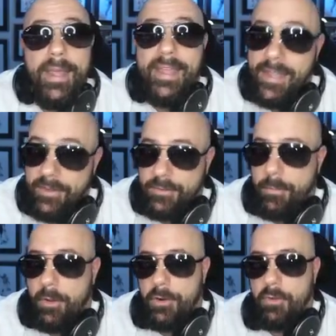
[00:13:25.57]
He gets the
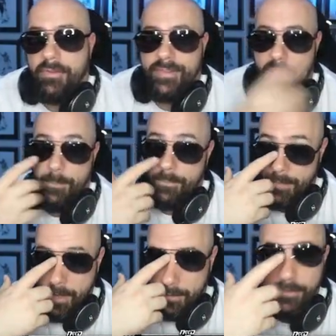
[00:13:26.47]
ball in overtime.
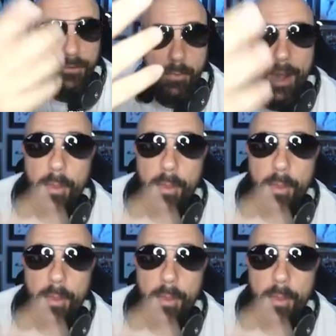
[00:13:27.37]
This is why